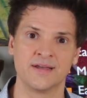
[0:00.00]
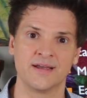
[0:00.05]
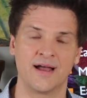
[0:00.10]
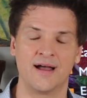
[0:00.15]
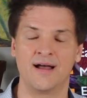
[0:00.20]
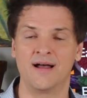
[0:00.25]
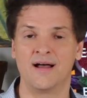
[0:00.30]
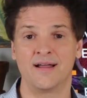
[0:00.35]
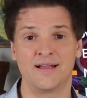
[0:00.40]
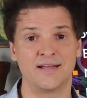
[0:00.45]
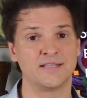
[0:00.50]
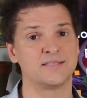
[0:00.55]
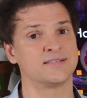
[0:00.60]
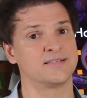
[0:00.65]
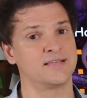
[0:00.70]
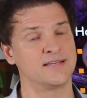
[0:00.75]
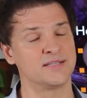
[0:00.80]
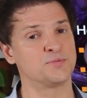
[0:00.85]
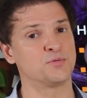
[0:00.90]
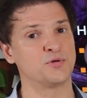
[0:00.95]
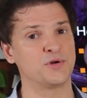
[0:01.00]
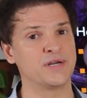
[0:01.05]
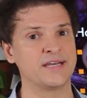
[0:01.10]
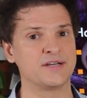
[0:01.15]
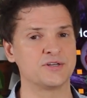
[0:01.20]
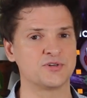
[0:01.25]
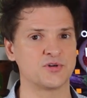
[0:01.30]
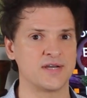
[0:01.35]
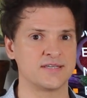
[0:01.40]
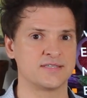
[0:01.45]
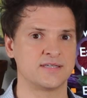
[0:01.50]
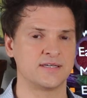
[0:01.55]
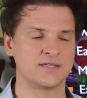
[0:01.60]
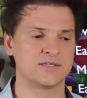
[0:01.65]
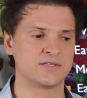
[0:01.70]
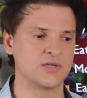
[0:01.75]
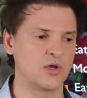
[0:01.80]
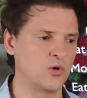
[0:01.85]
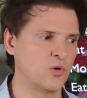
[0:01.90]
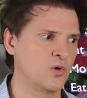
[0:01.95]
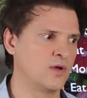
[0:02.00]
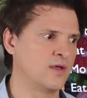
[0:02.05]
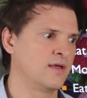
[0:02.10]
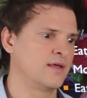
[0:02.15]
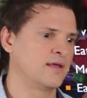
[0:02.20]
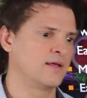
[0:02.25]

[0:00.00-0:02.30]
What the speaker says: It's pretty interesting. So